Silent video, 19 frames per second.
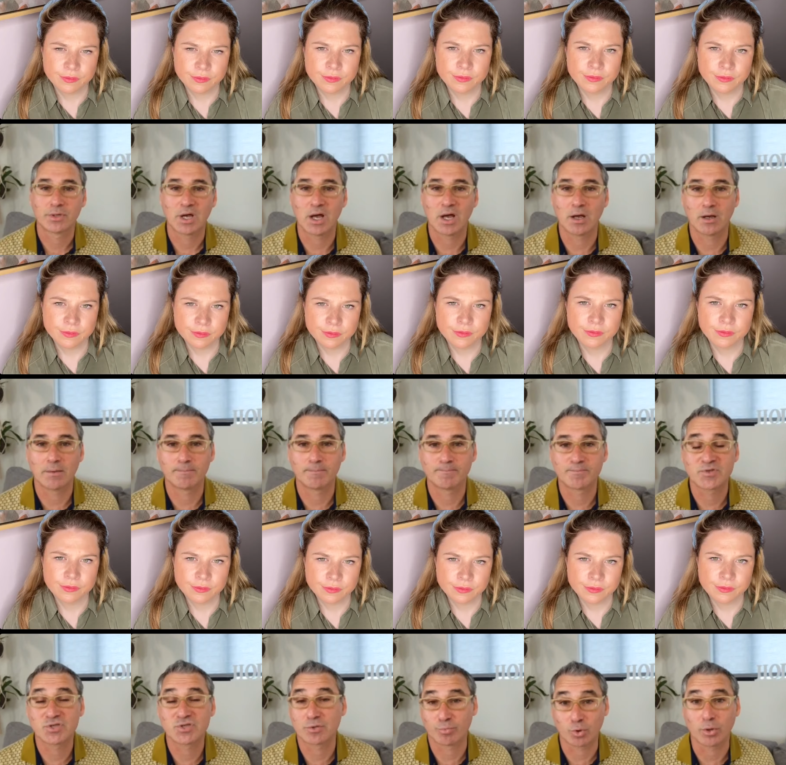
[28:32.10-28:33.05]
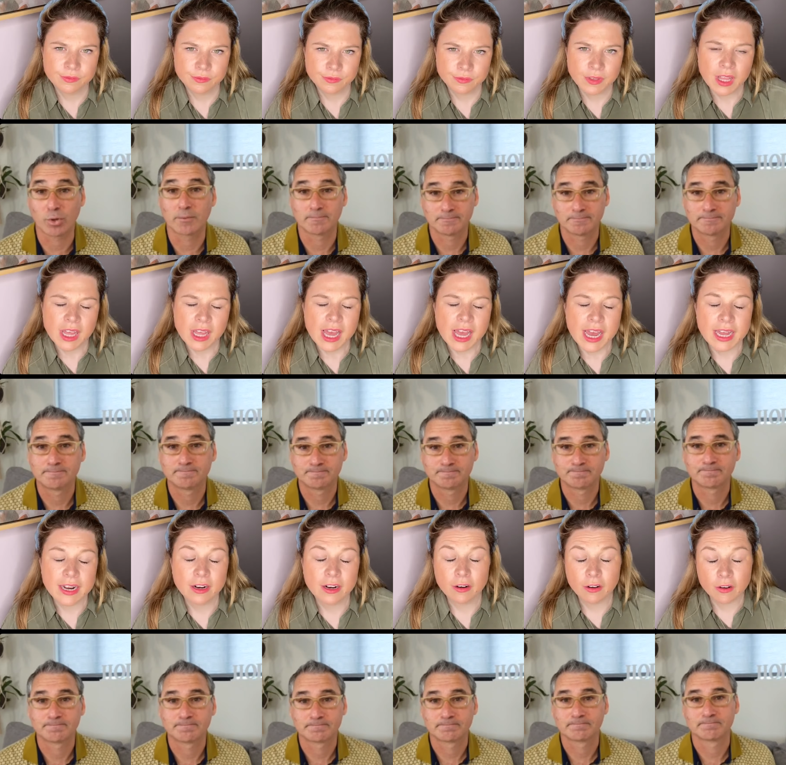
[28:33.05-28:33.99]
Speaker 1: um, support.
Speaker 2: And
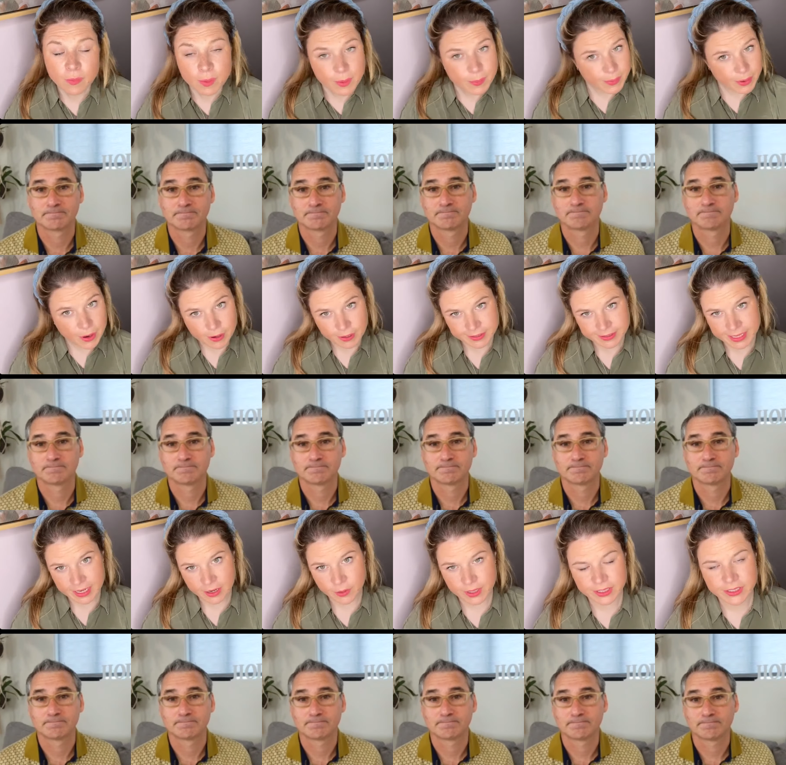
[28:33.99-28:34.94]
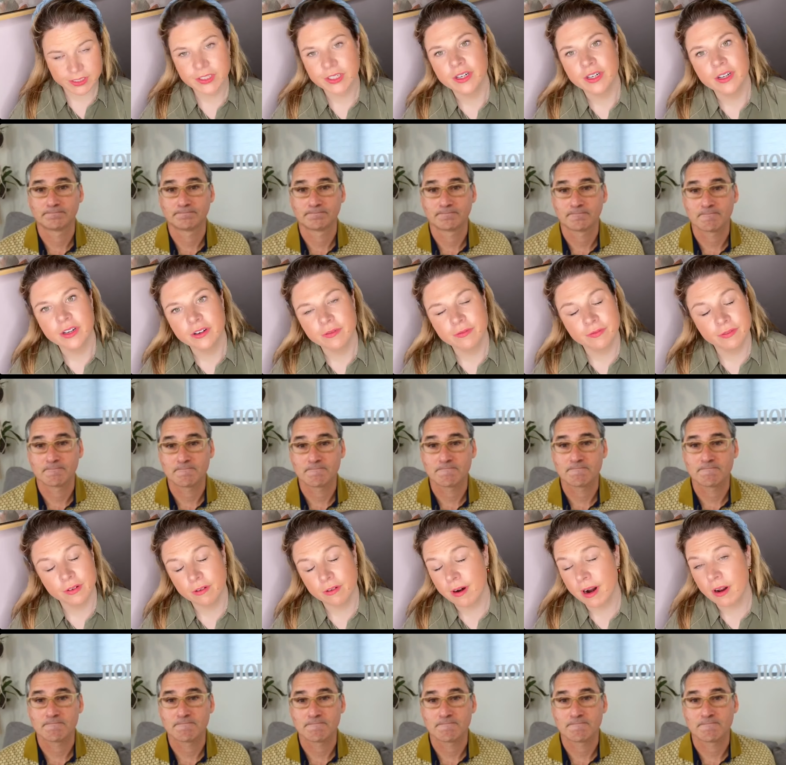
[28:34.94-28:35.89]
a lot of people ask that question of
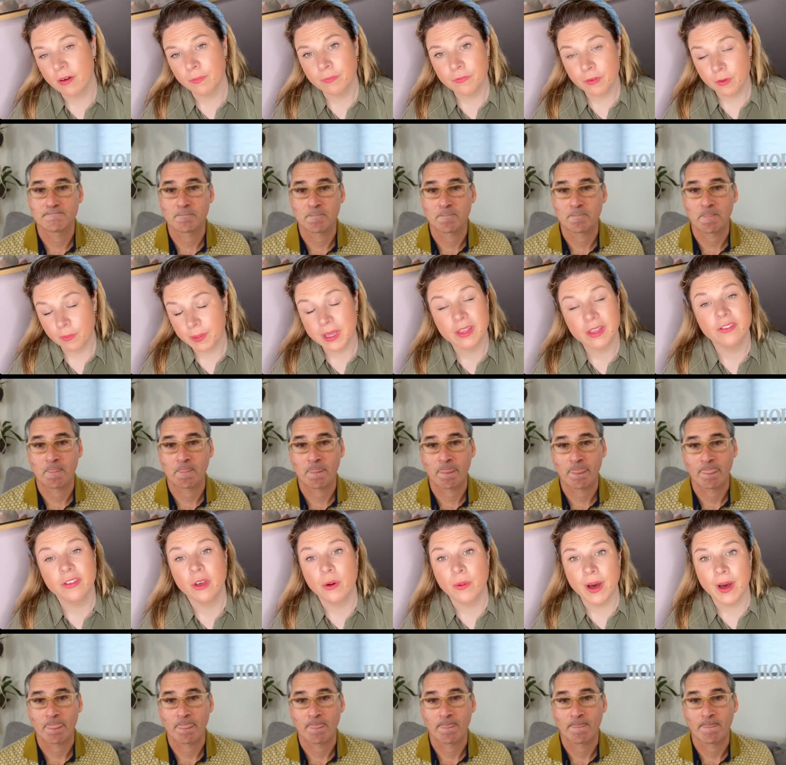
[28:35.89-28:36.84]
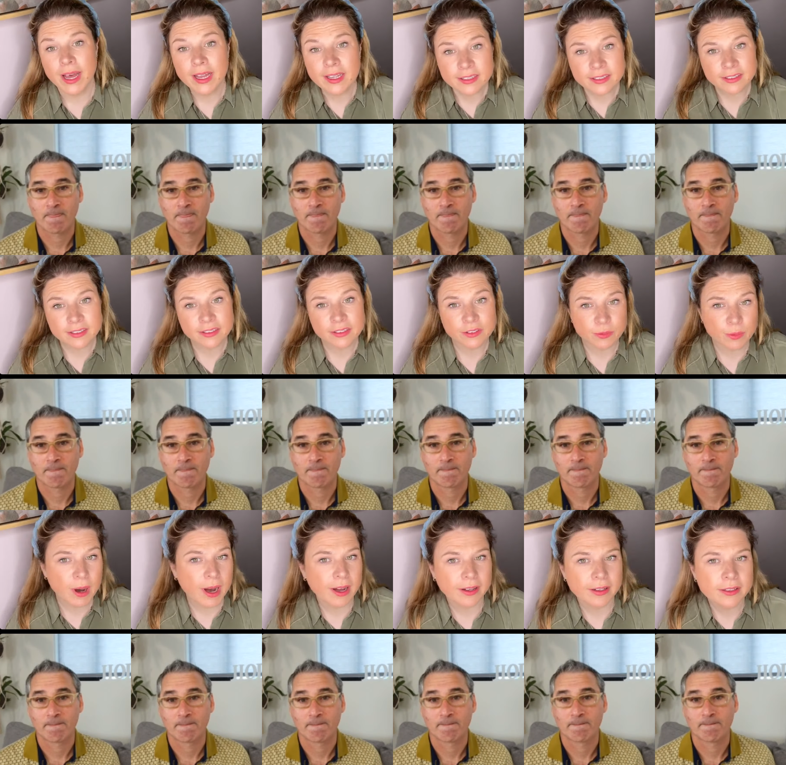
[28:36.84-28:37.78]
around for P C O S as
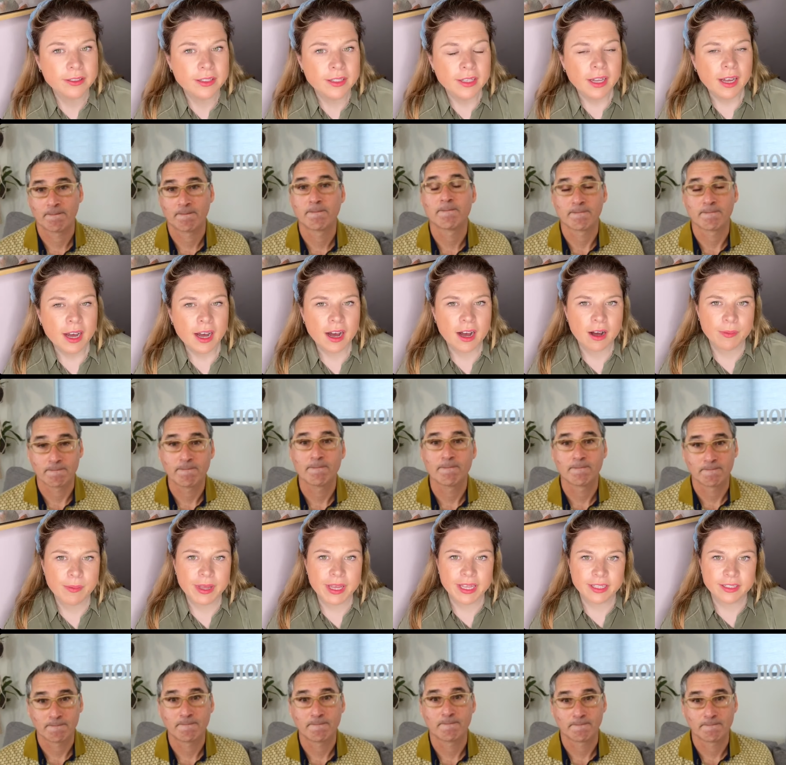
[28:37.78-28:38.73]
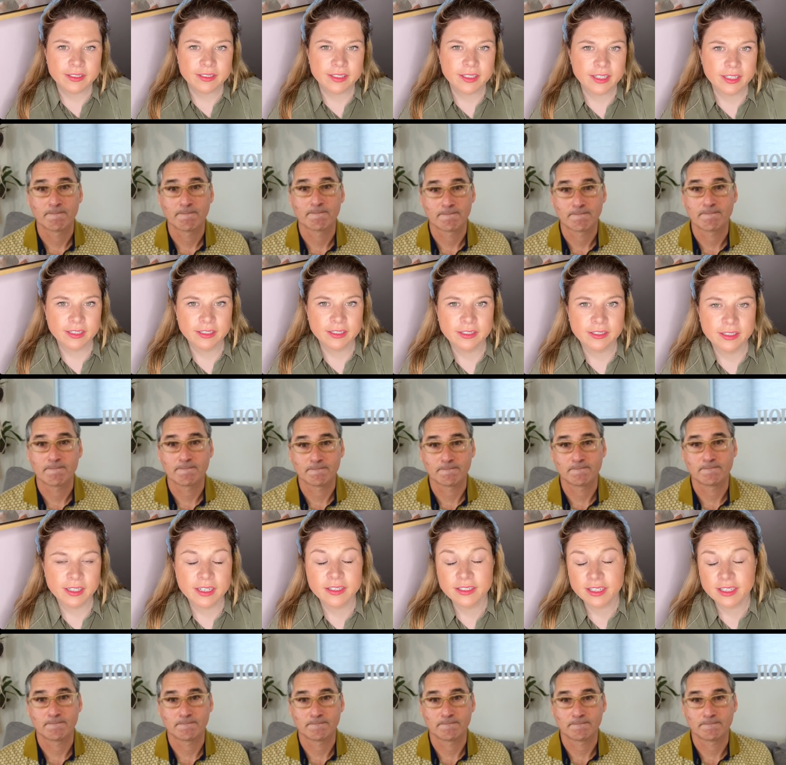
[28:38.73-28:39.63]
well. Um, is this, is